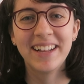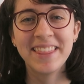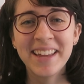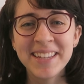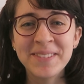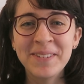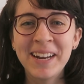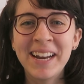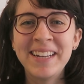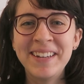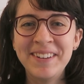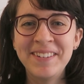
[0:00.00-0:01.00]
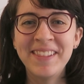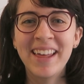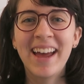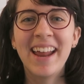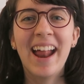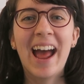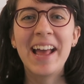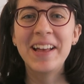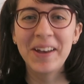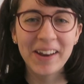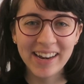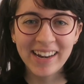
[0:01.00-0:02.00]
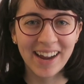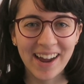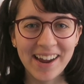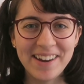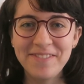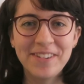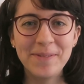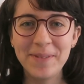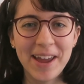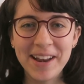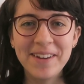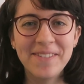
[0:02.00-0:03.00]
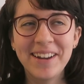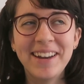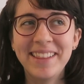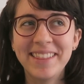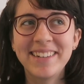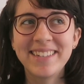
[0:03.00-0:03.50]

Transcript: And that's when I knew that I couldn't hide from anyone in the